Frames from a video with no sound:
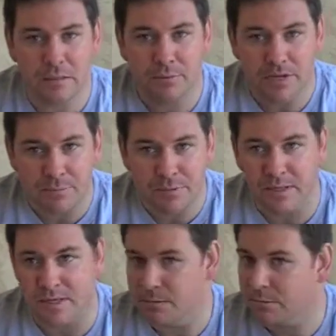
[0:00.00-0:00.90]

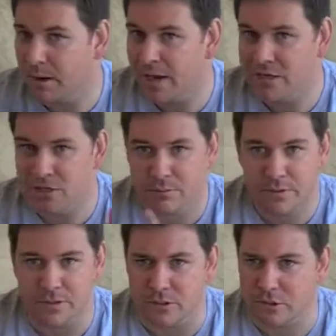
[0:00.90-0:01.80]
PP, patient
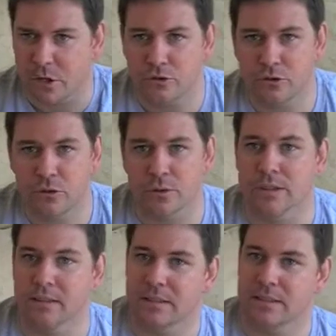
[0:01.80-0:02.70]
pinch, don't do
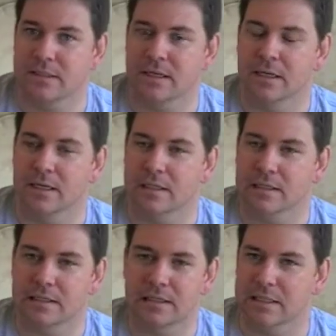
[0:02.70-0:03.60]
it. It's
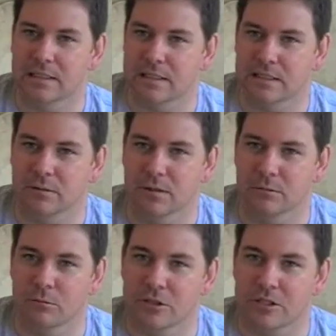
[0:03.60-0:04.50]
one of
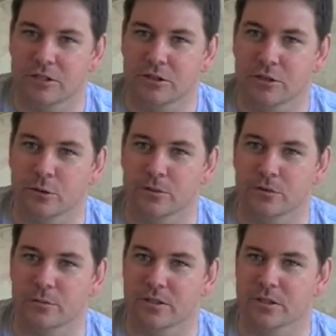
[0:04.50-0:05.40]
the worst things you can do
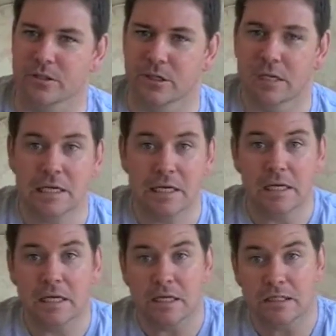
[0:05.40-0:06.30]
for your business.
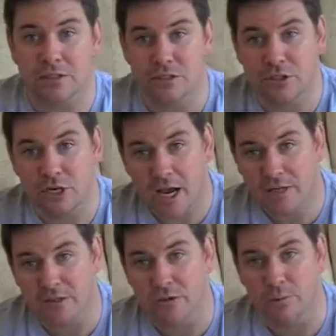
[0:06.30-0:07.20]

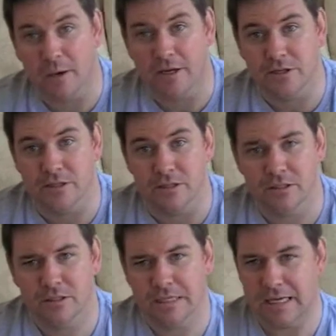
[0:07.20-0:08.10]
Discharging your
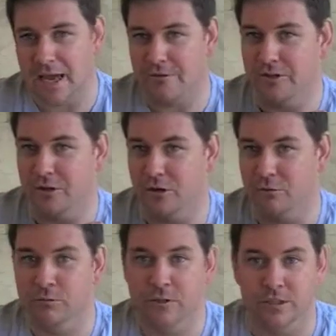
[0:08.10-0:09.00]
patients, having got a
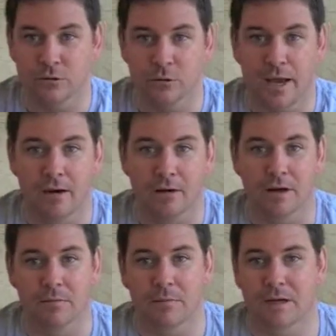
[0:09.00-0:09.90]
really good
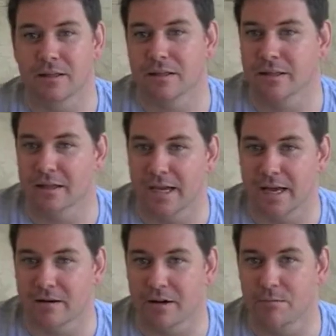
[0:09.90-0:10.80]
outcome, a clinical
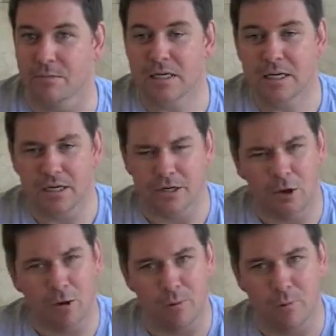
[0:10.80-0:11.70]
outcome,
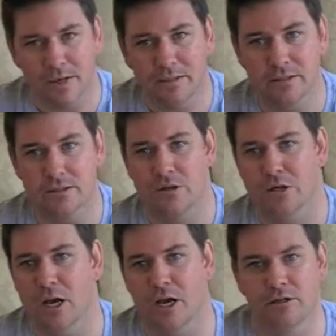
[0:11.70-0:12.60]
knowing when to
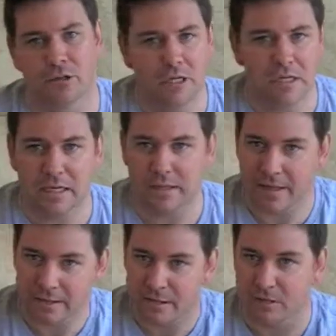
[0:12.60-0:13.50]
discharge,
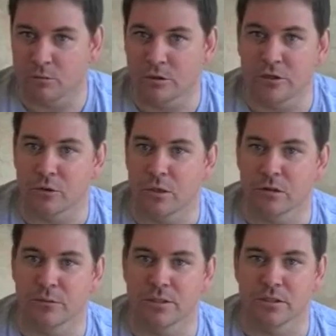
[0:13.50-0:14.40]
that's going to win you a
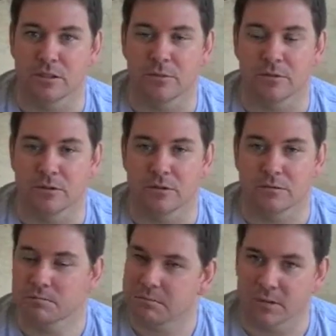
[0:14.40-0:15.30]
lot of business
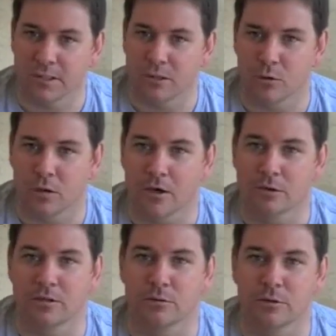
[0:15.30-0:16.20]
because that all
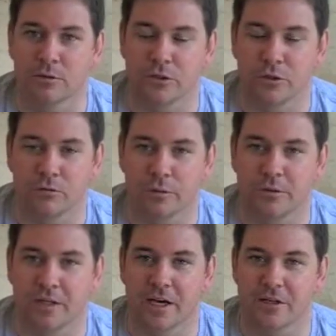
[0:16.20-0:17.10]
goes into building your
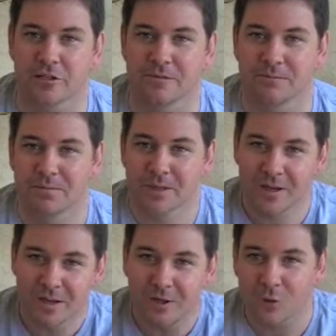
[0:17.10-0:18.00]
reputation.
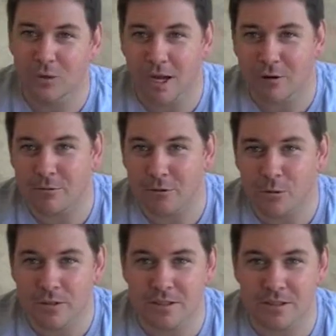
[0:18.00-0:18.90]
Good luck with
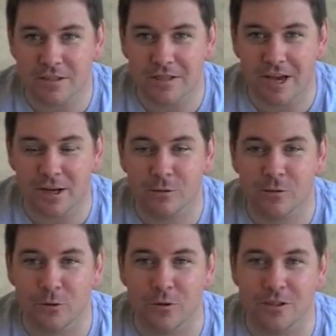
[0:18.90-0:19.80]
your business, and I look
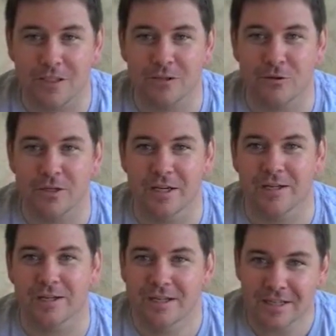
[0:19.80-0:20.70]
forward to seeing you
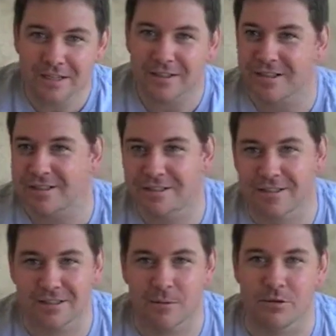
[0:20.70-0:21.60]
again at the
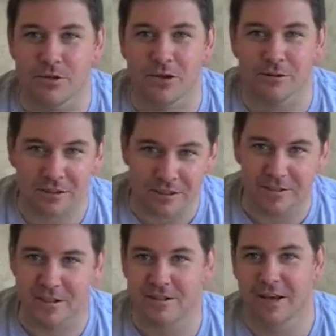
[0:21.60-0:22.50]
next episode of Clinic
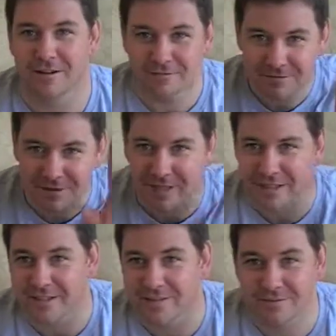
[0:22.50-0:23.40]
Sensei. Take
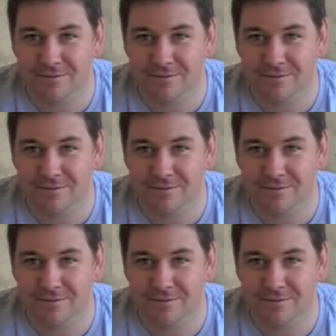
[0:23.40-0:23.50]
care.